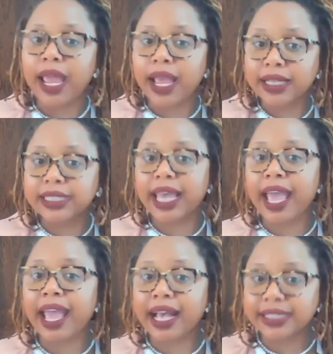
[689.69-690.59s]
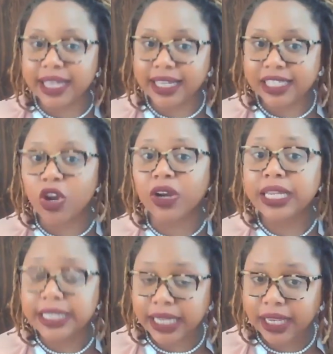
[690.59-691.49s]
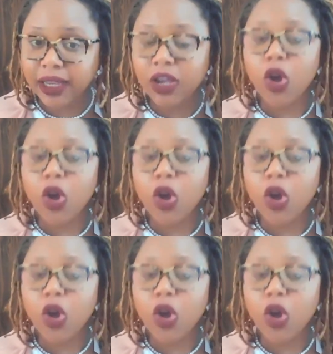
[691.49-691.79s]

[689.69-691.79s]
ASKSACRED,